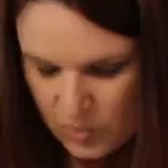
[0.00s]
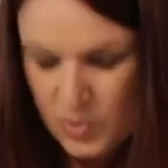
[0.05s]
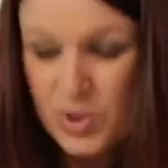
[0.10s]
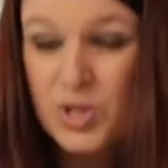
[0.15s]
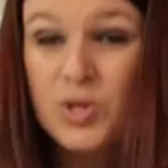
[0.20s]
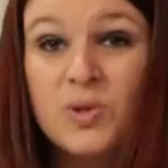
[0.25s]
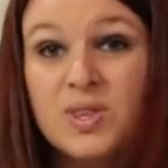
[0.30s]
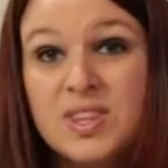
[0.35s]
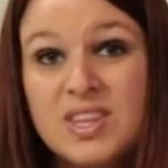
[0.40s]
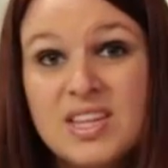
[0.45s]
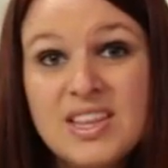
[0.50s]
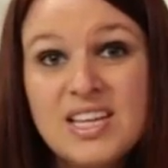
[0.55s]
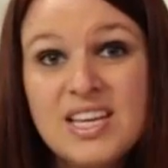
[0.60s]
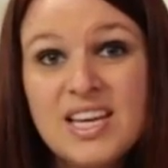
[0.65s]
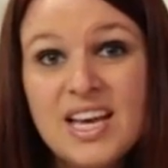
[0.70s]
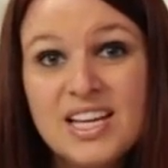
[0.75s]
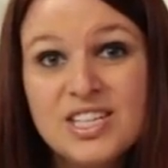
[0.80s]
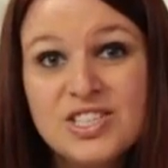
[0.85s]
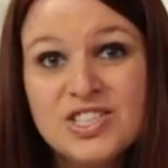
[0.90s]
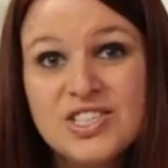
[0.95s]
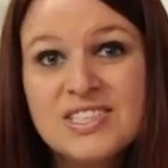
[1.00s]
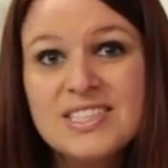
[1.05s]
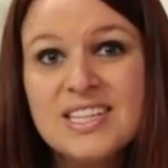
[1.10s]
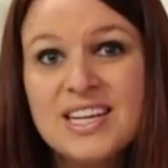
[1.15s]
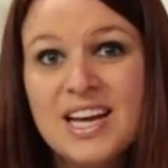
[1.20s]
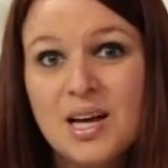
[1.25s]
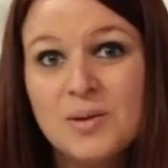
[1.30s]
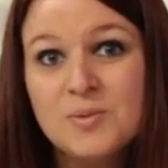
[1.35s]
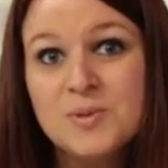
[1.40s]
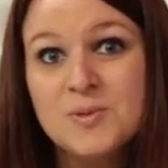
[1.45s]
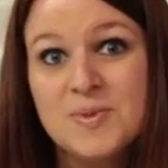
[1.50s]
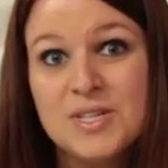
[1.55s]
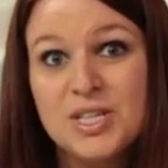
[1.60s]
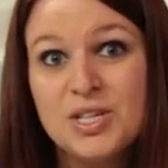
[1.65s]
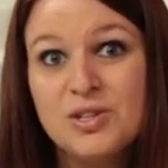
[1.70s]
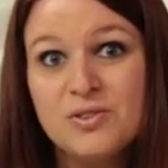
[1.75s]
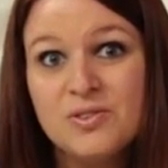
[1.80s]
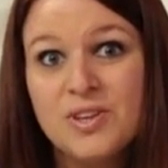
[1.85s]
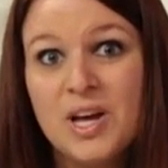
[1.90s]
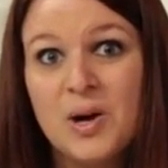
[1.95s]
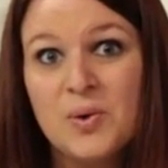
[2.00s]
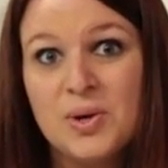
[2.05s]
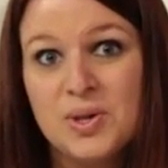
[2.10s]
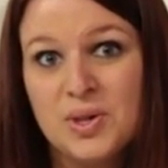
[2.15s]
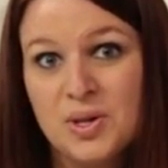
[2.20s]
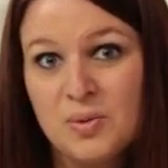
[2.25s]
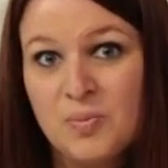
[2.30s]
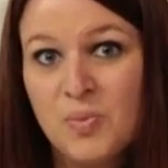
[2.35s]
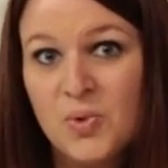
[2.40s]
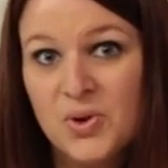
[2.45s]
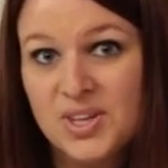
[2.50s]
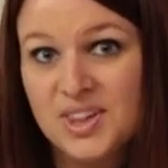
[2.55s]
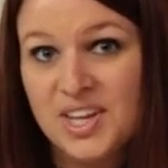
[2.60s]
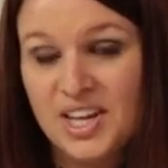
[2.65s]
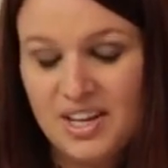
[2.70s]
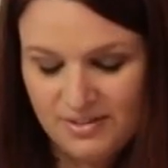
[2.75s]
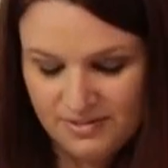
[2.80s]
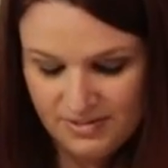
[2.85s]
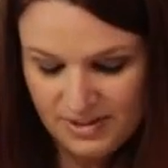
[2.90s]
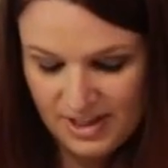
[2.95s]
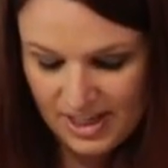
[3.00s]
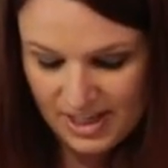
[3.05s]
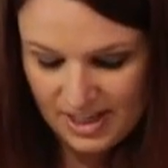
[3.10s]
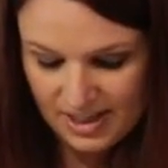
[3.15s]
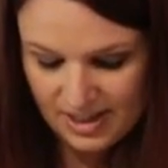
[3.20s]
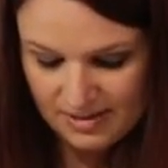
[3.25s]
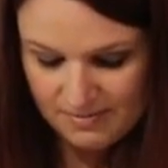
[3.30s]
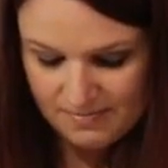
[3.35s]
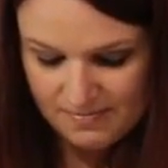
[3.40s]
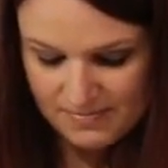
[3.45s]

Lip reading: When you thin the edges, it helps make your flower look more lifelike.